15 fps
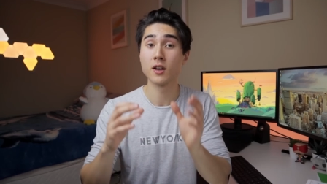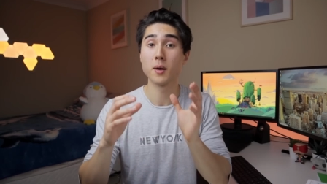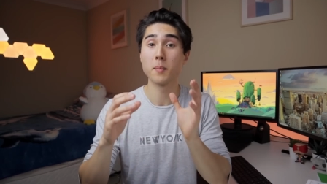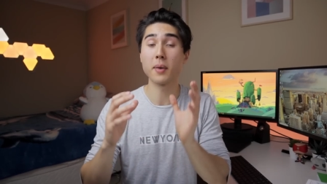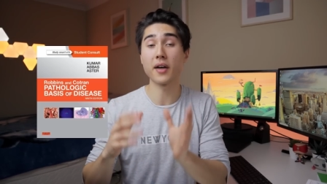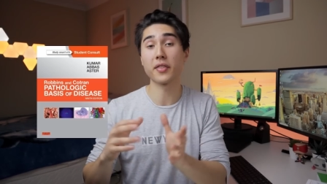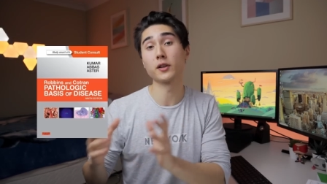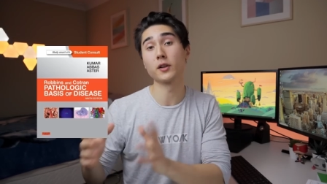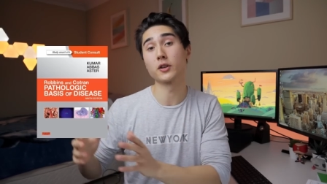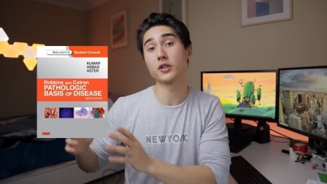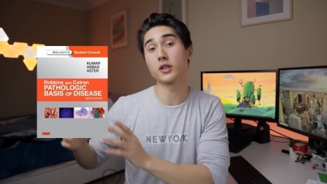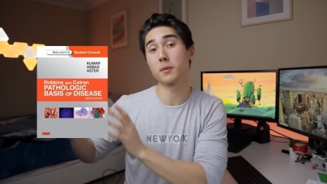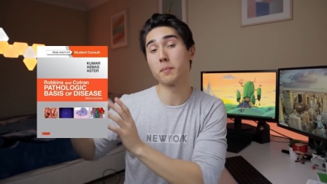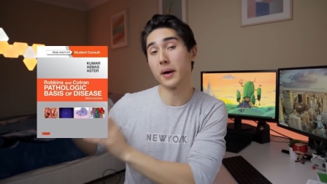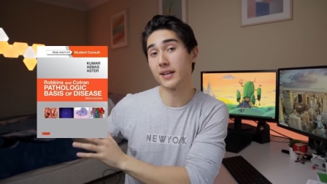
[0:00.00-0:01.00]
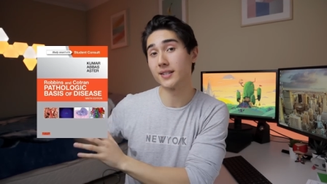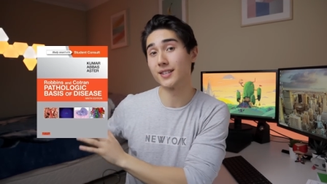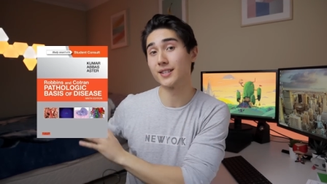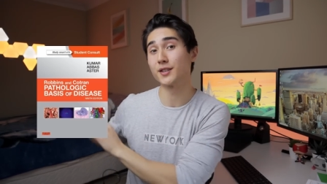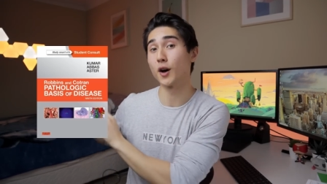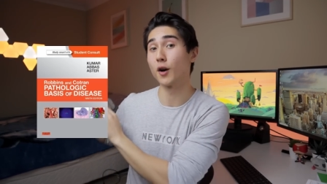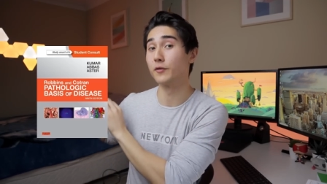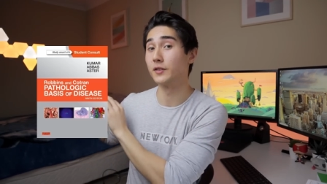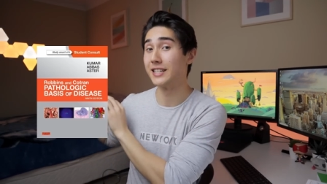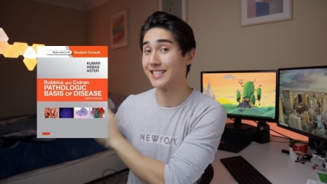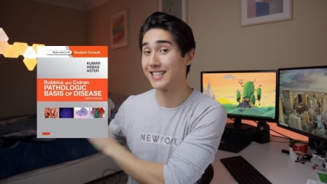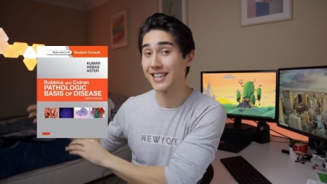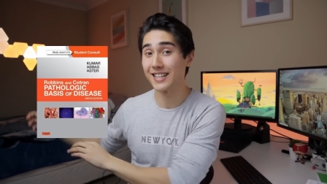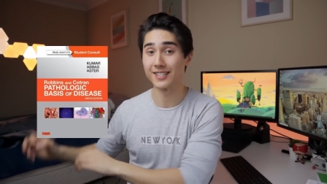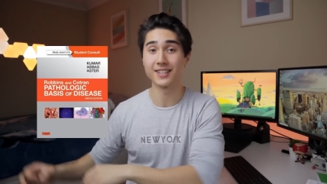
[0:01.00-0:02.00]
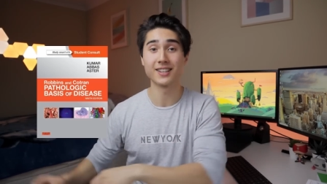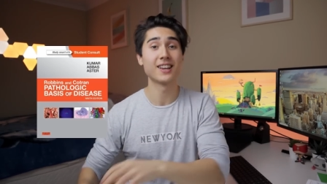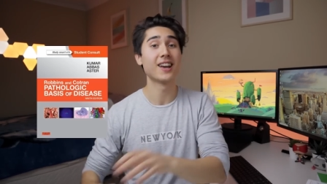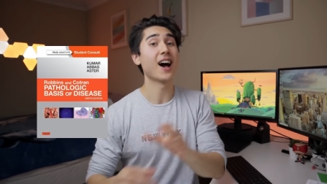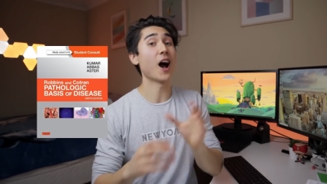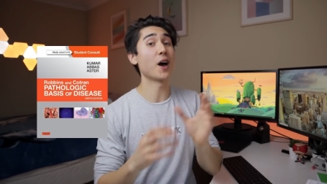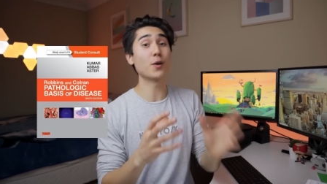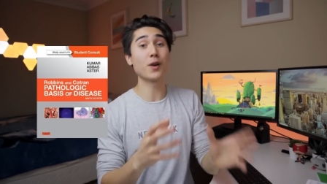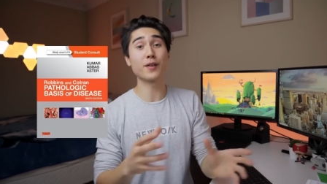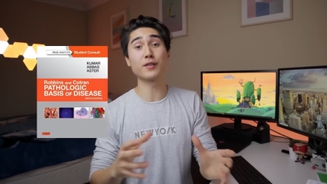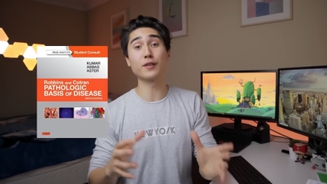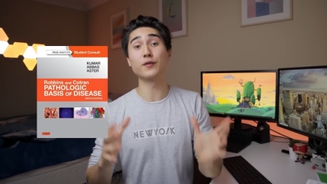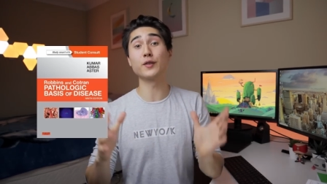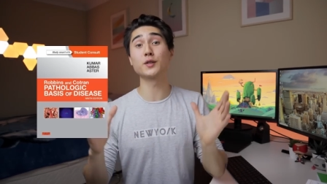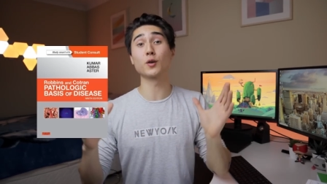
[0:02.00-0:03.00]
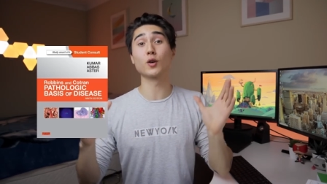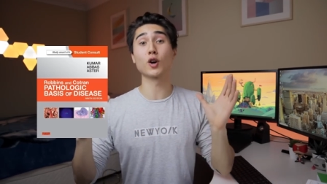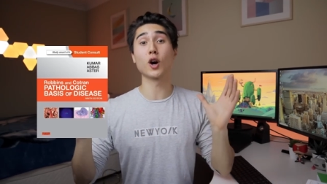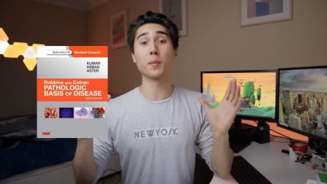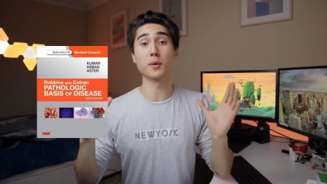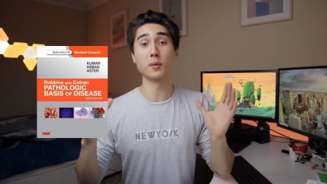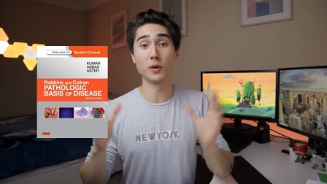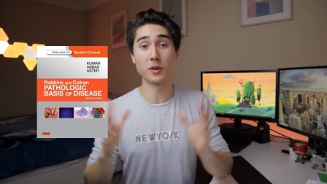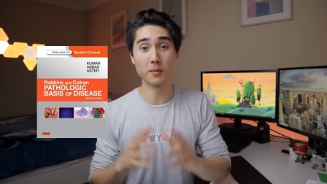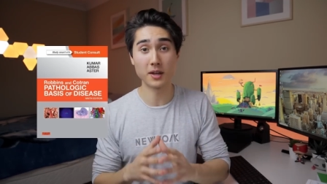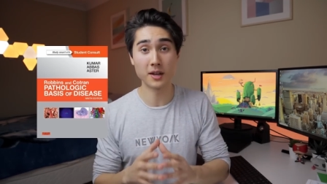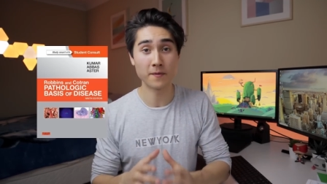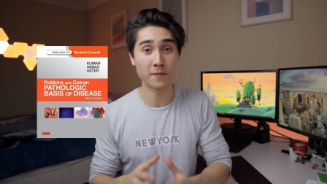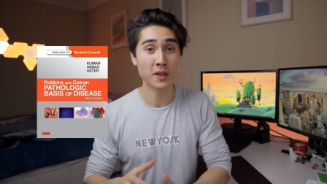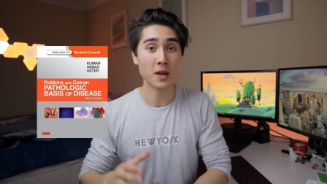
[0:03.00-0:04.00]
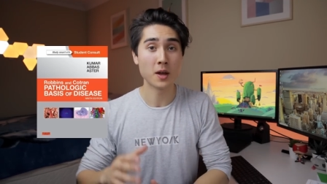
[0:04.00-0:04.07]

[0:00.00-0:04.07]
Pathologic Basis of Disease. I don't have the physical copy with me,